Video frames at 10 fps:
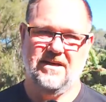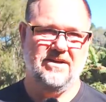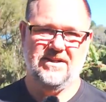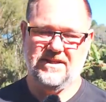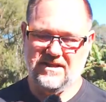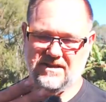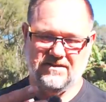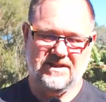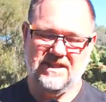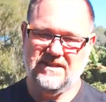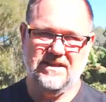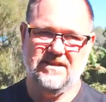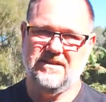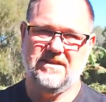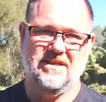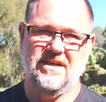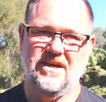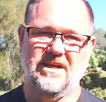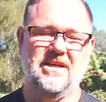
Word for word: Using a little scissors, I